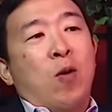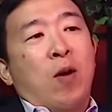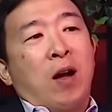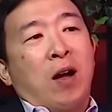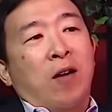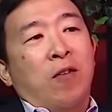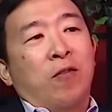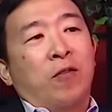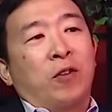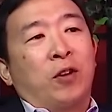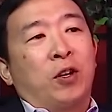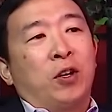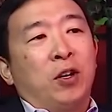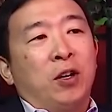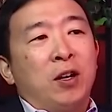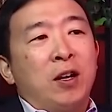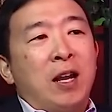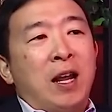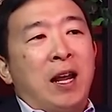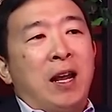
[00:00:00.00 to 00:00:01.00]
of
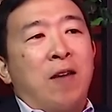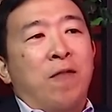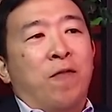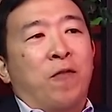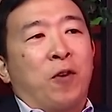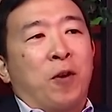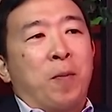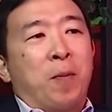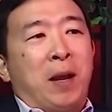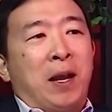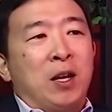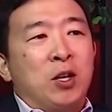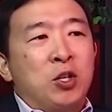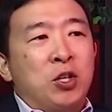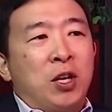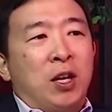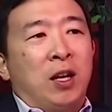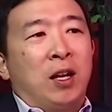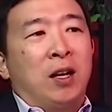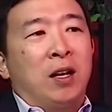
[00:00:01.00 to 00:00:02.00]
Good
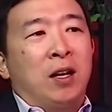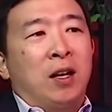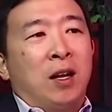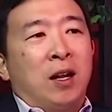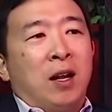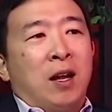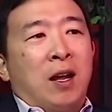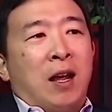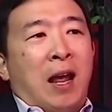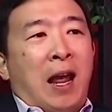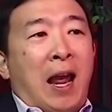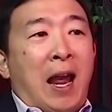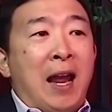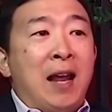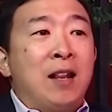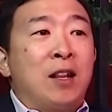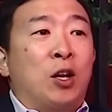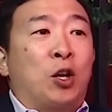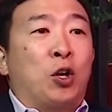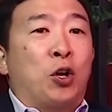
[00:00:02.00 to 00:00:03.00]
Information
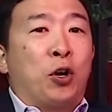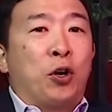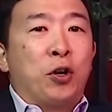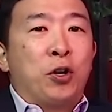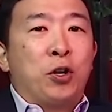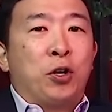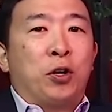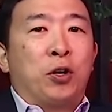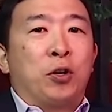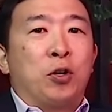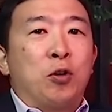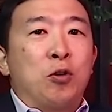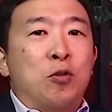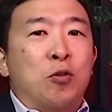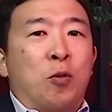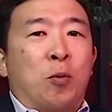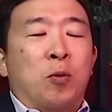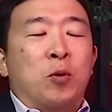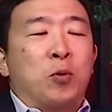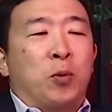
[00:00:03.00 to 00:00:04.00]
and the Courier
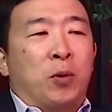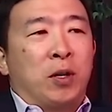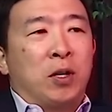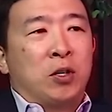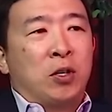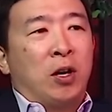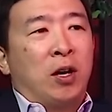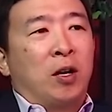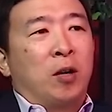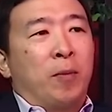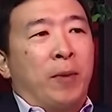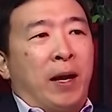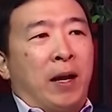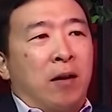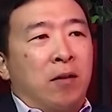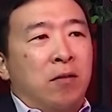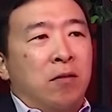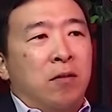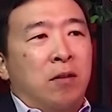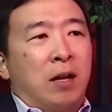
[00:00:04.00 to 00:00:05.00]
Newsroom, which we're going to talk
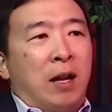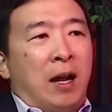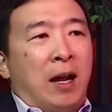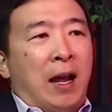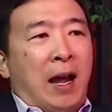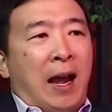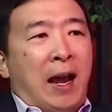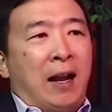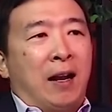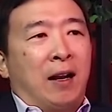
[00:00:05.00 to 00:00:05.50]
about uh, at